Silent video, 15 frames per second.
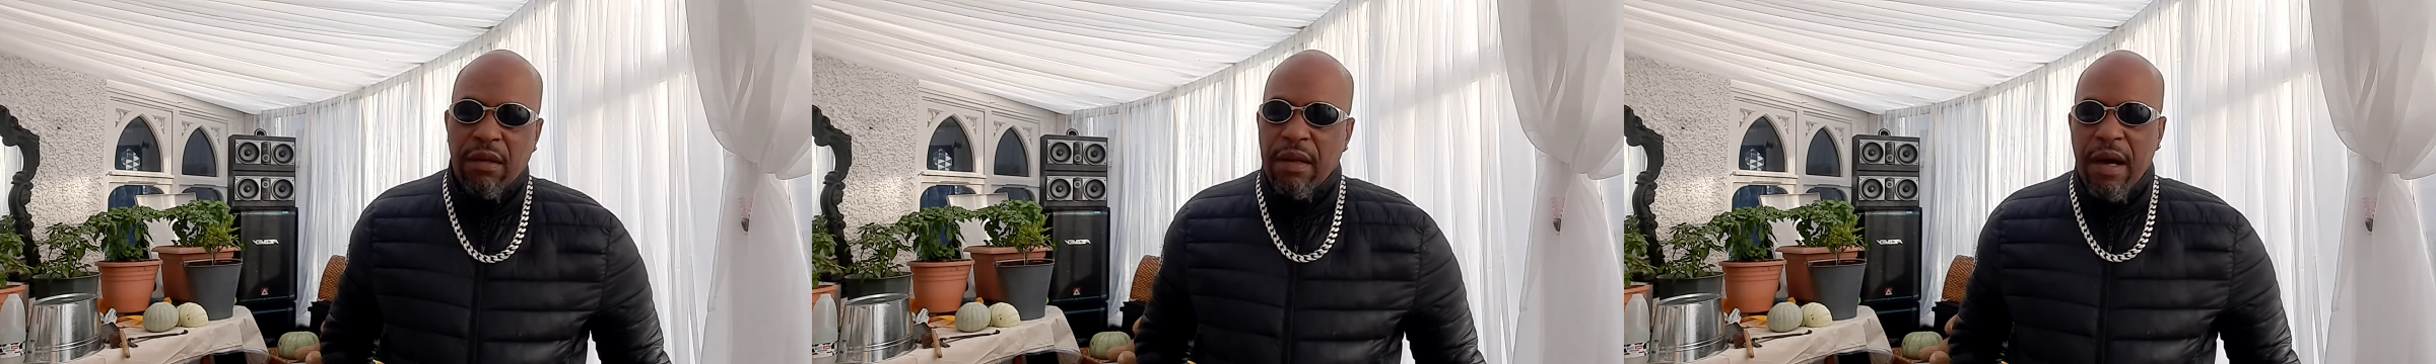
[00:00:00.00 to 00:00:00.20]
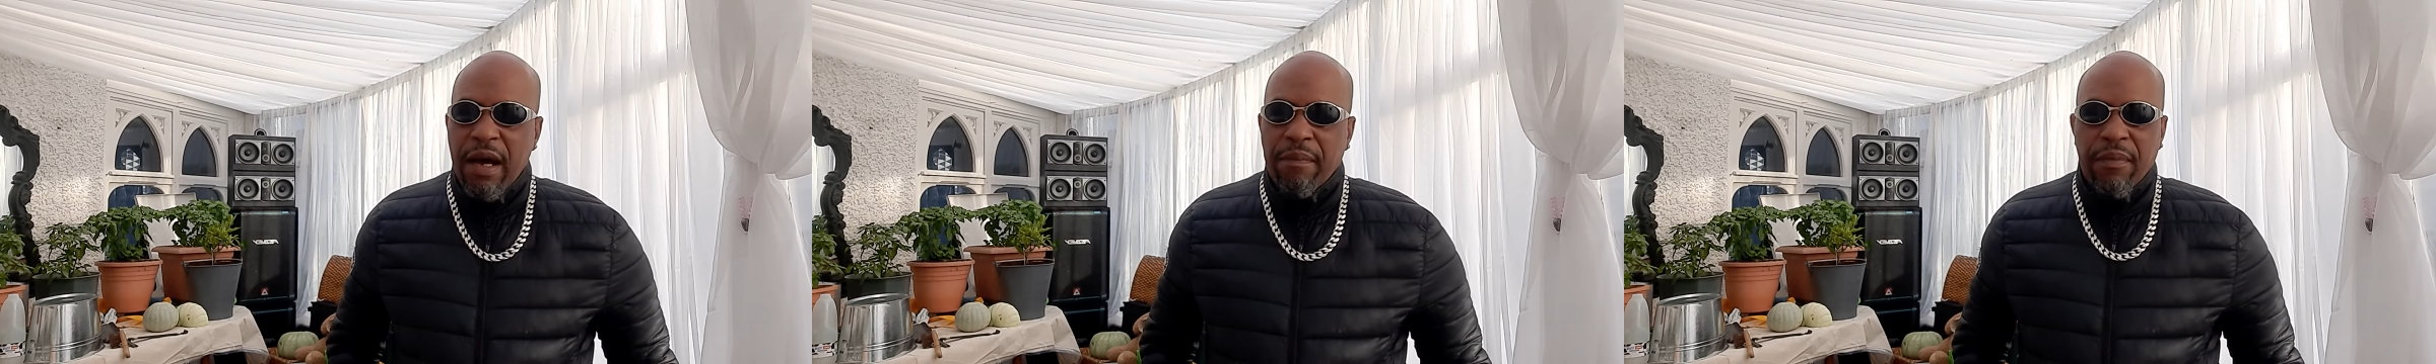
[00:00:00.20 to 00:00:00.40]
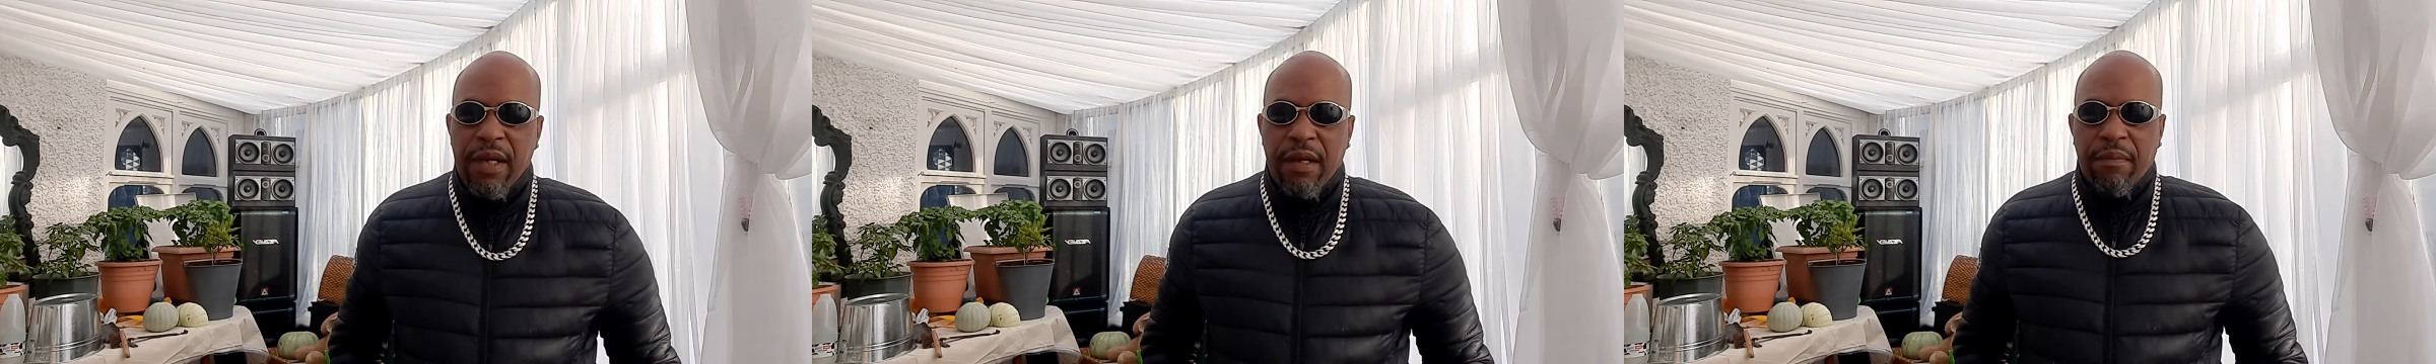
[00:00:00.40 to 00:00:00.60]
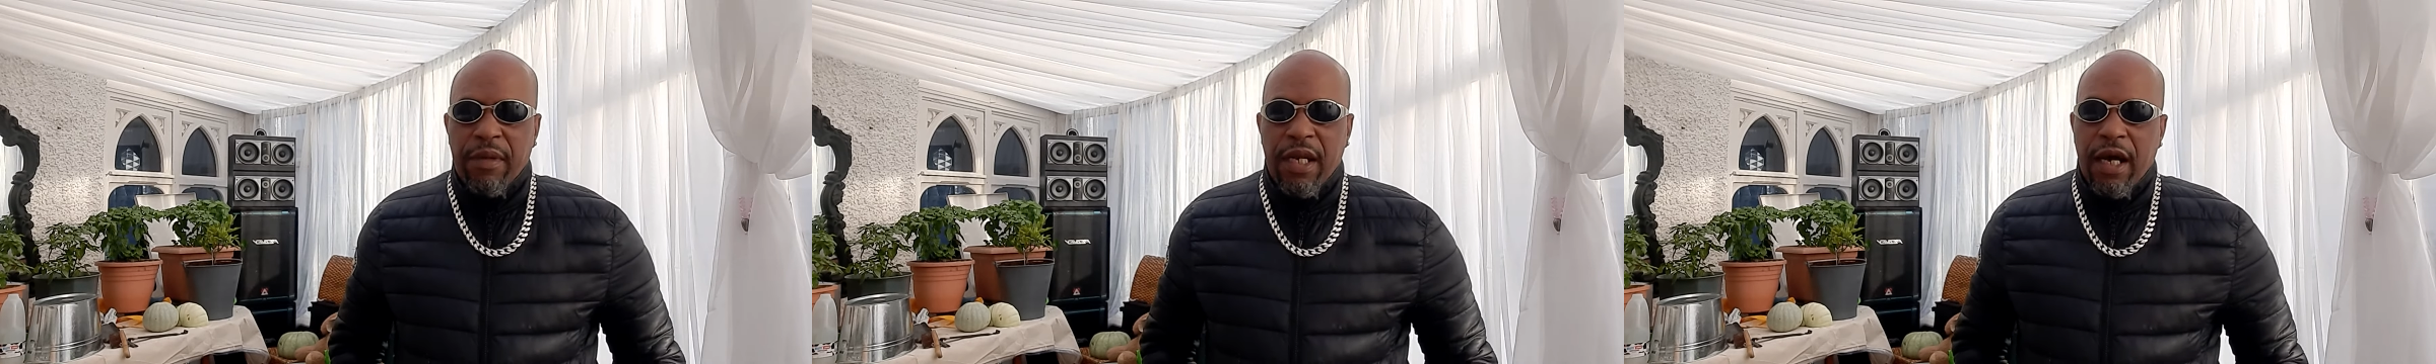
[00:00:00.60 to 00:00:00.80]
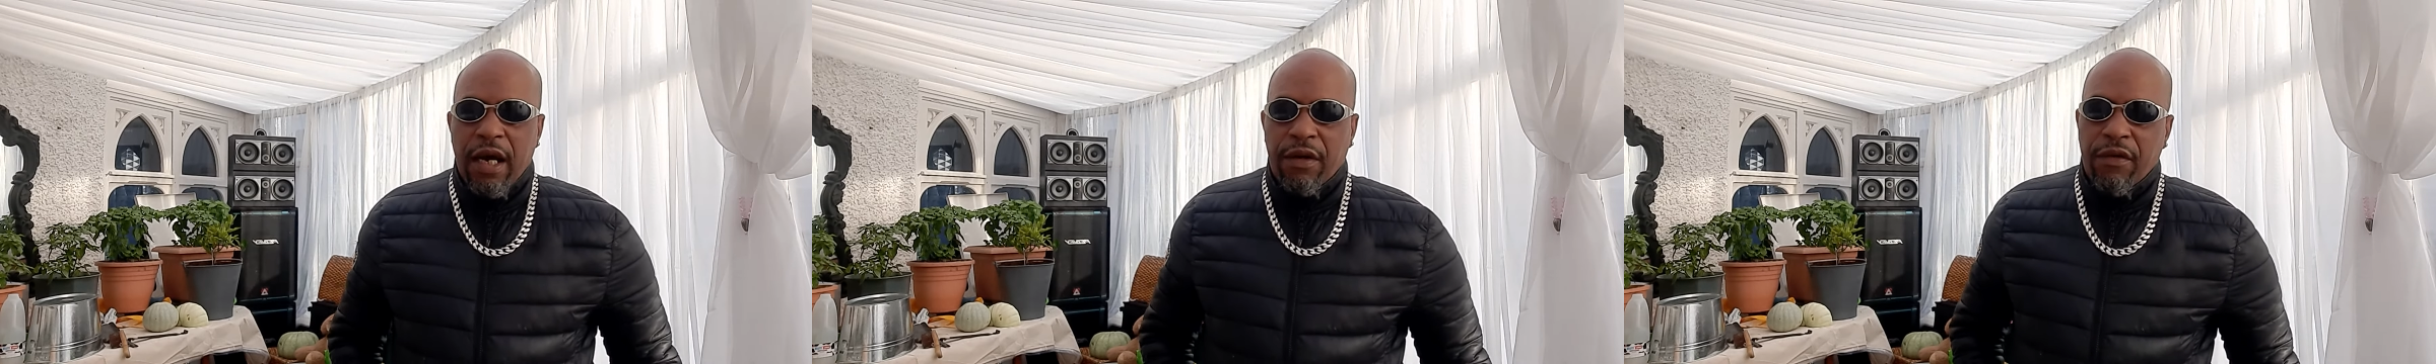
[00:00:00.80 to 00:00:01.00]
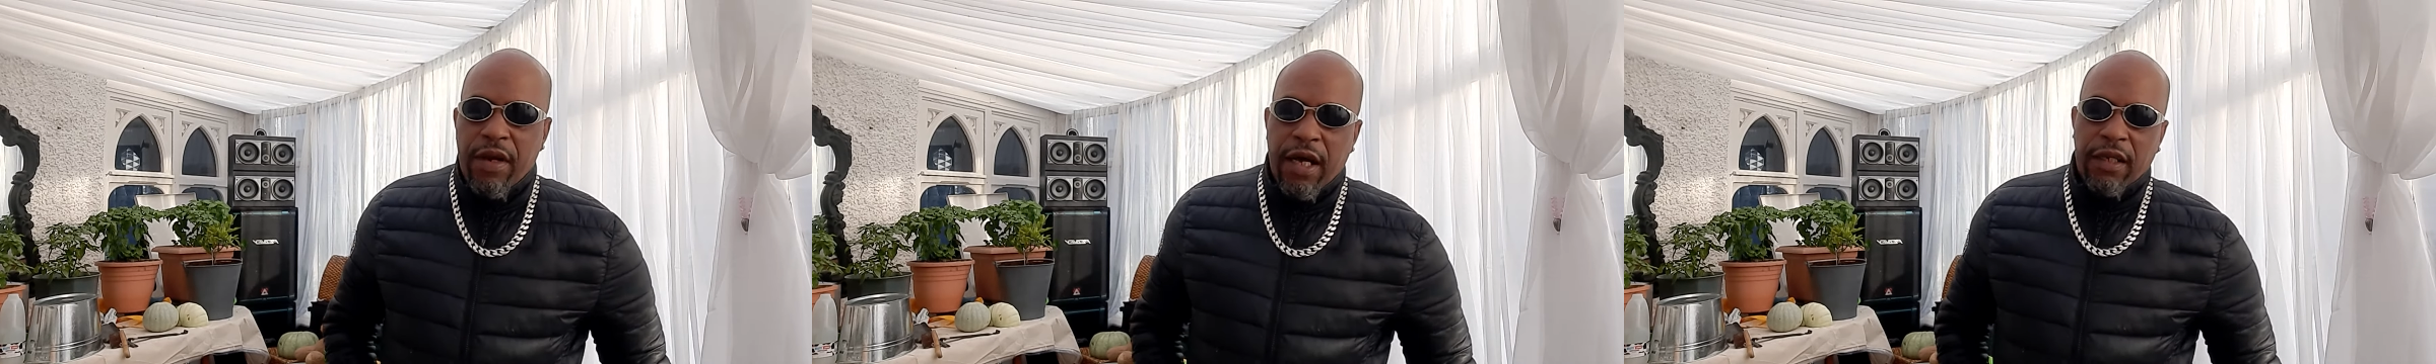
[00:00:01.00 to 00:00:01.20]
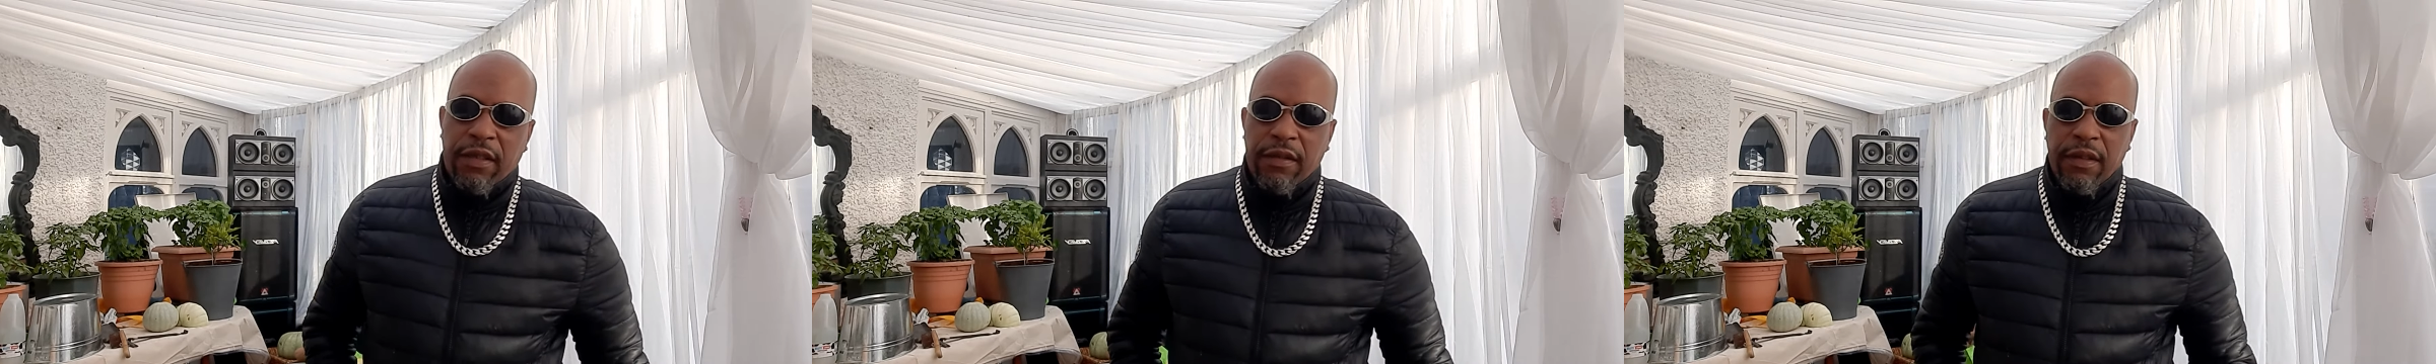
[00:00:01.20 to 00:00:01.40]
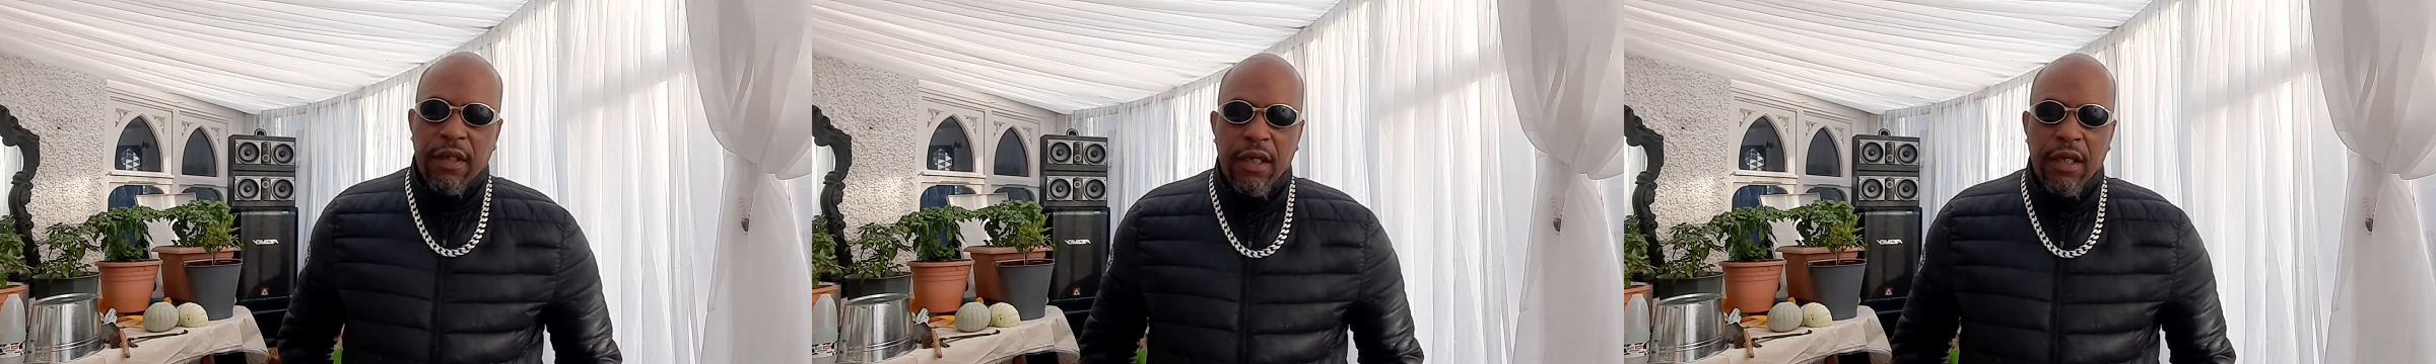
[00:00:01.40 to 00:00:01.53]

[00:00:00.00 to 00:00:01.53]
I don't do that.